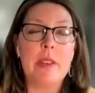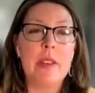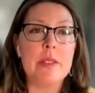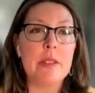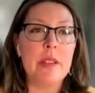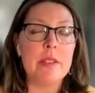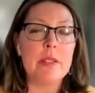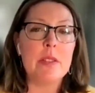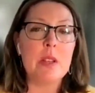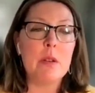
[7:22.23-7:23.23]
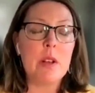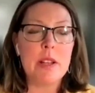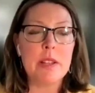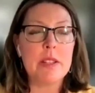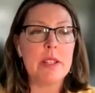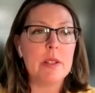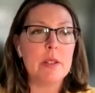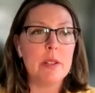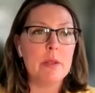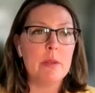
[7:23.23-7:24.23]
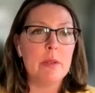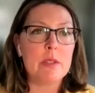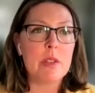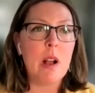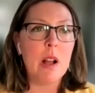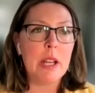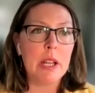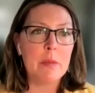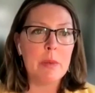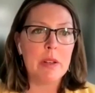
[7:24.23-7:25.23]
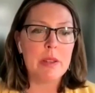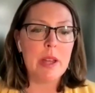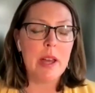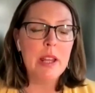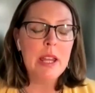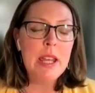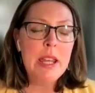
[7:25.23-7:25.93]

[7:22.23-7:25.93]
It's so nice to hear you talking about that.